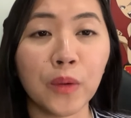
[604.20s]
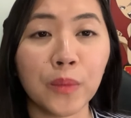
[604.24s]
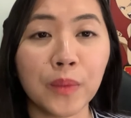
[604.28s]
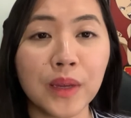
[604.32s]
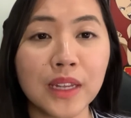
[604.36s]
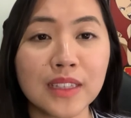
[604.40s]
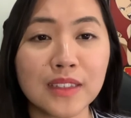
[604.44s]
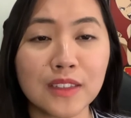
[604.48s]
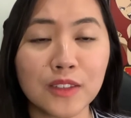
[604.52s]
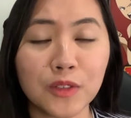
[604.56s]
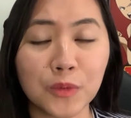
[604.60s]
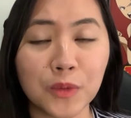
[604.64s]

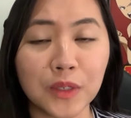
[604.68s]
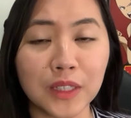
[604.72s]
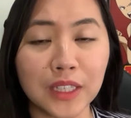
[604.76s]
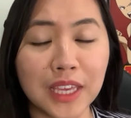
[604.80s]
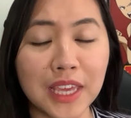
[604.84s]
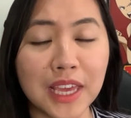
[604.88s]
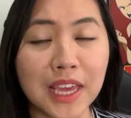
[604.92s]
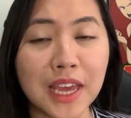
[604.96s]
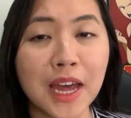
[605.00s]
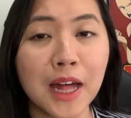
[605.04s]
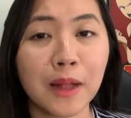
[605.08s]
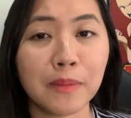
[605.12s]
wins
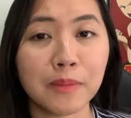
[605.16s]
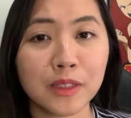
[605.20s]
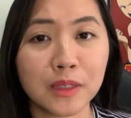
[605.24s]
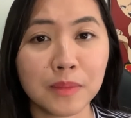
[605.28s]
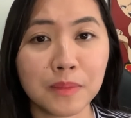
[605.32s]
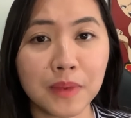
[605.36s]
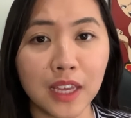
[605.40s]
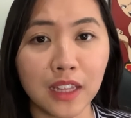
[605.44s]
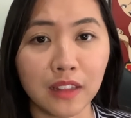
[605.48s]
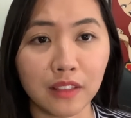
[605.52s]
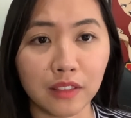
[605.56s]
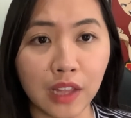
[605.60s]
really helps
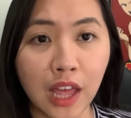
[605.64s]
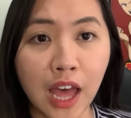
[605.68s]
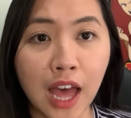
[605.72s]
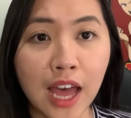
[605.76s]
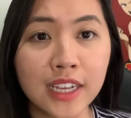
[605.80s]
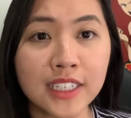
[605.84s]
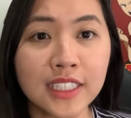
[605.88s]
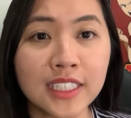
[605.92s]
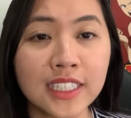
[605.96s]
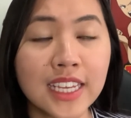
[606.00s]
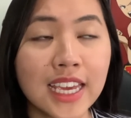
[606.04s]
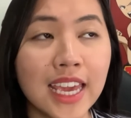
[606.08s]
me a
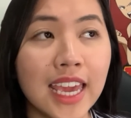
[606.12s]
lot.